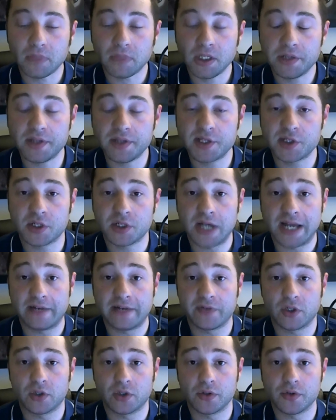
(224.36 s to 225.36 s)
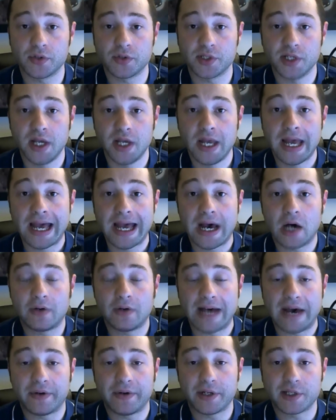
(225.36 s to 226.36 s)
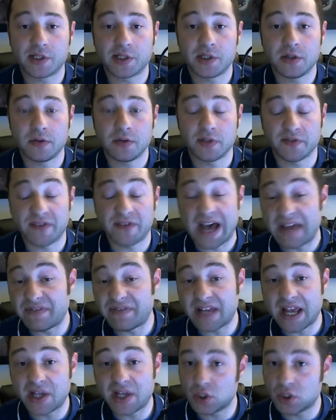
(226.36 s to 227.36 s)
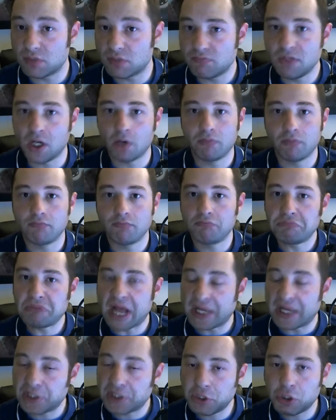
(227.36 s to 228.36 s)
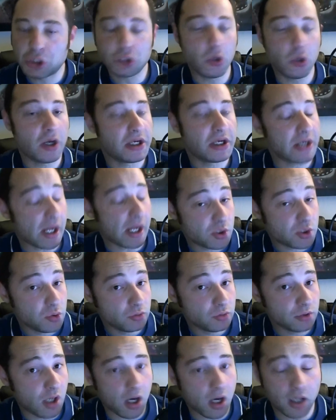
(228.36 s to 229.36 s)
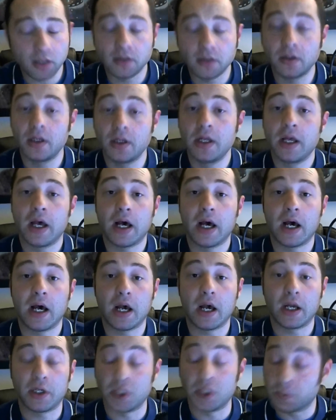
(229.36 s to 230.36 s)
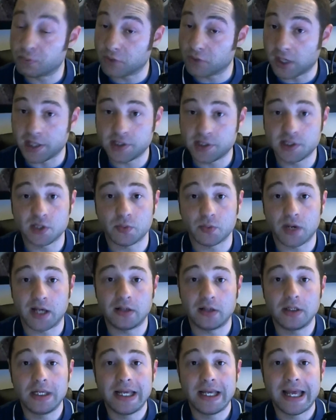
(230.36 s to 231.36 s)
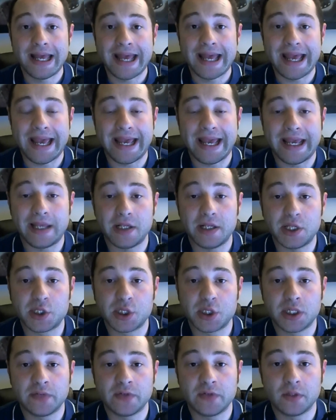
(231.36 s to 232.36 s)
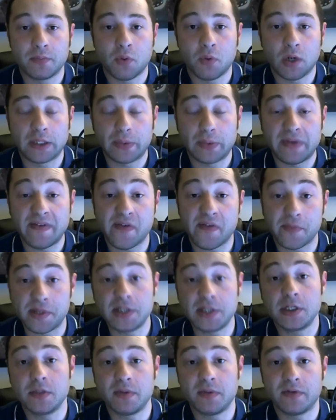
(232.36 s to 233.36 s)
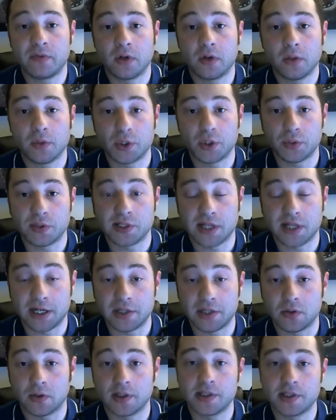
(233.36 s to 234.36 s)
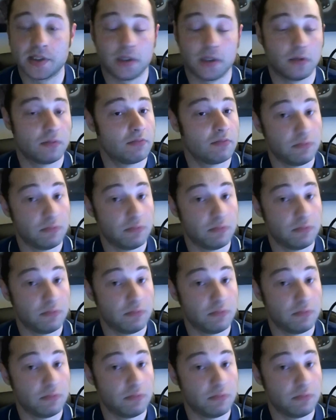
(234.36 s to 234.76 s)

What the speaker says: this kind of a cruise allowed us to, it's 5 days, you know, not too short, not too long, good price as well. And it served a port that we'd never been to before, which was Honduras. So